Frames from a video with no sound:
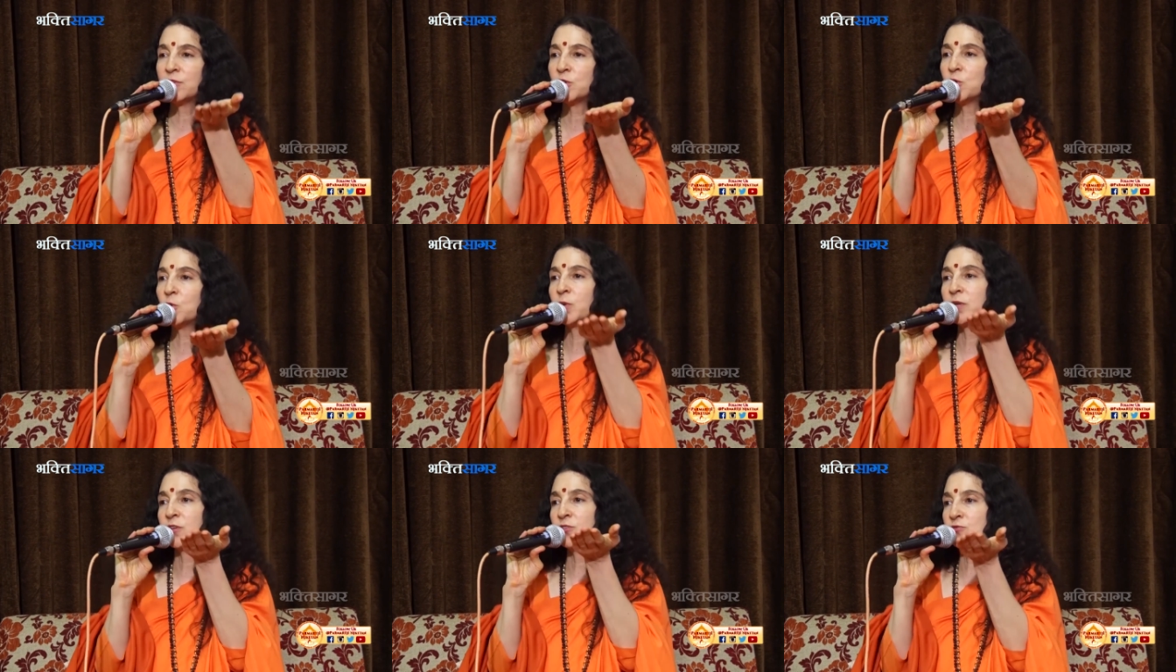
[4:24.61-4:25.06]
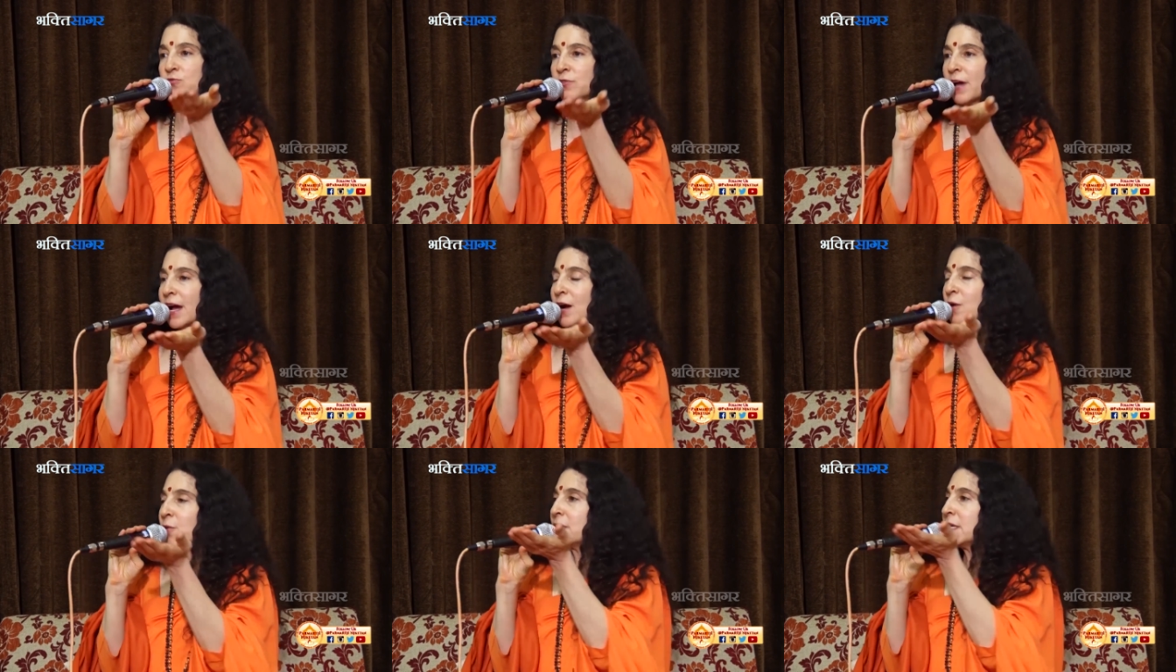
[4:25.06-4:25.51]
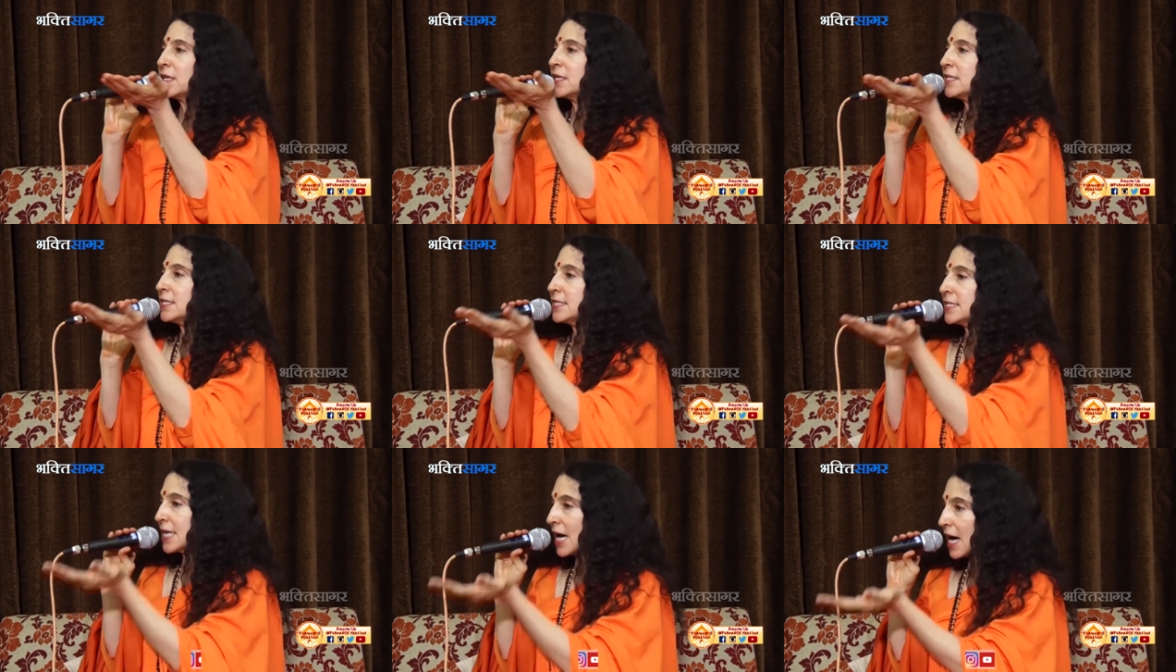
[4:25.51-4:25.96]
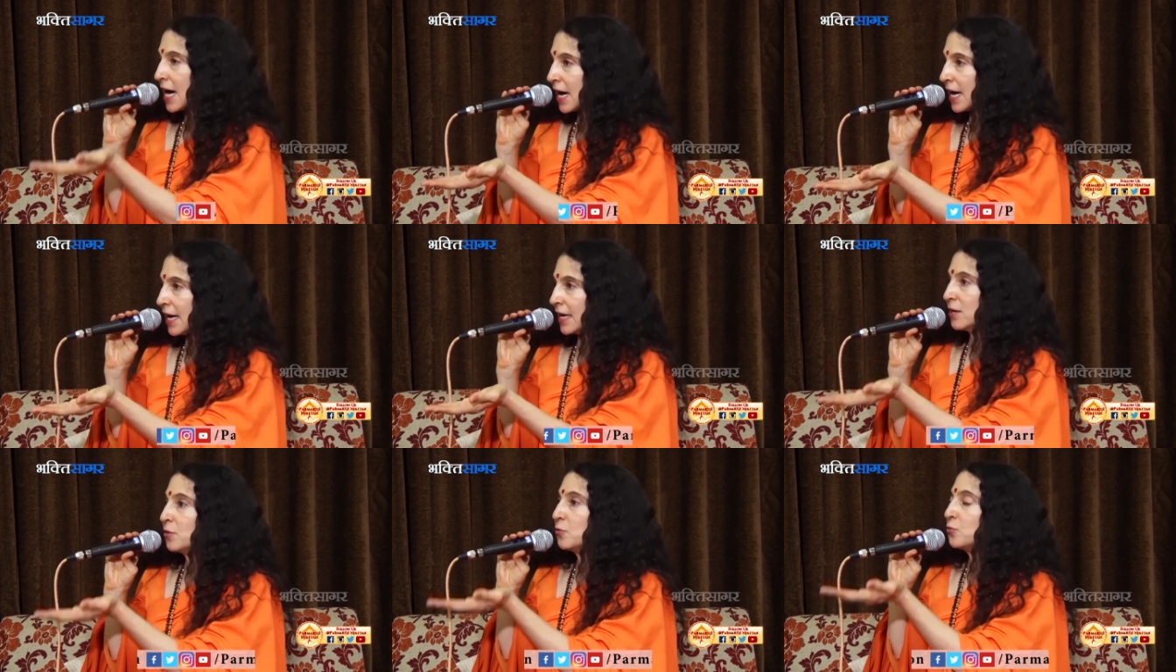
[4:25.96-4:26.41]
you would drown and
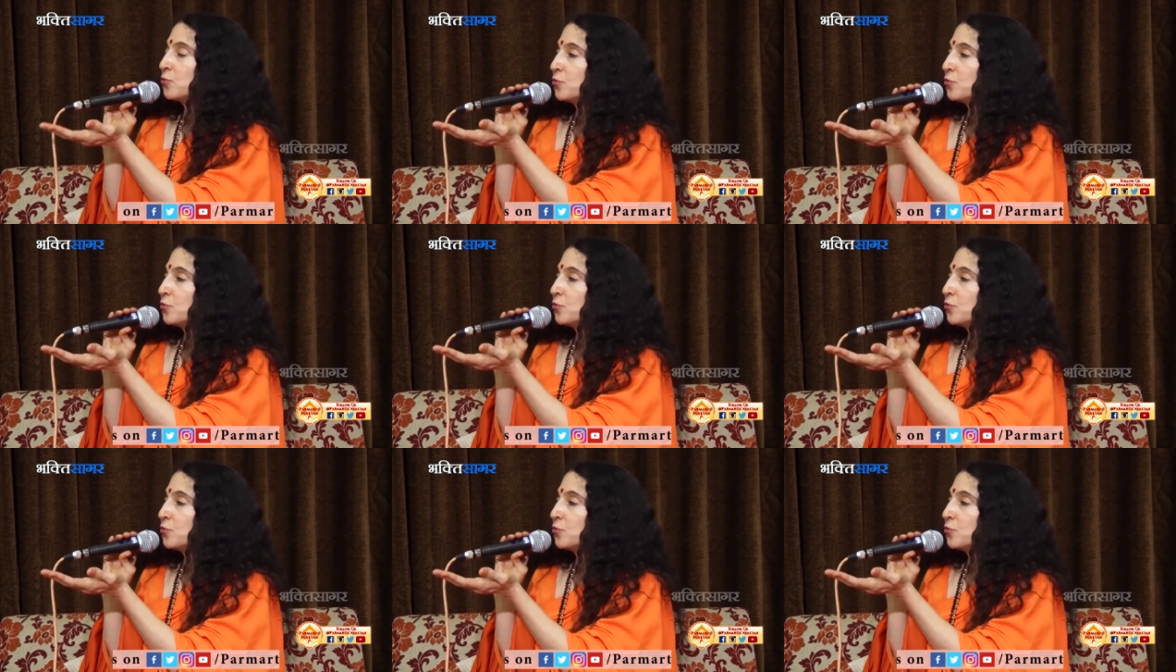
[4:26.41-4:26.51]
die,